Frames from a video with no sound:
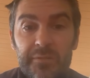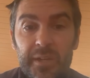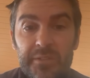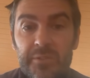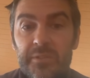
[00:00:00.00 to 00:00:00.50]

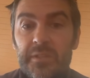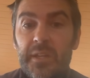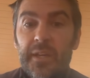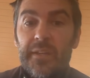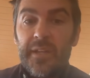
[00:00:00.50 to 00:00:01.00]
vessels
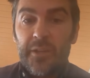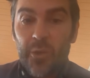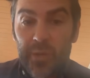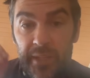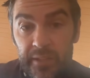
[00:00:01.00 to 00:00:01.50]
that
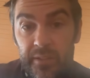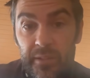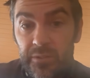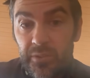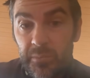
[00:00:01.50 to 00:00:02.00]
go into the
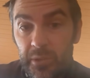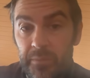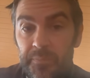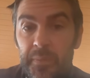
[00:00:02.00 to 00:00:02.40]
tumor